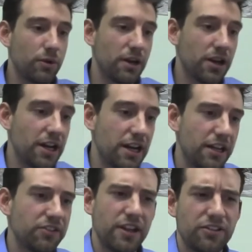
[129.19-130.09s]

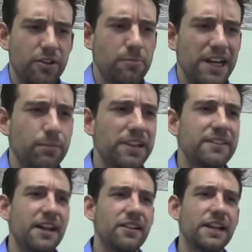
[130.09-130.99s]
has somebody been
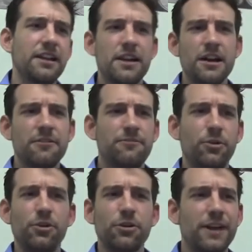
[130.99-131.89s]
selling
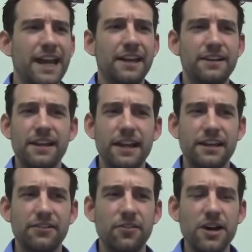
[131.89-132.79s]
food or candy
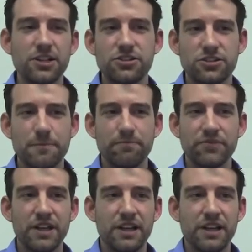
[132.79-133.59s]
at lunch?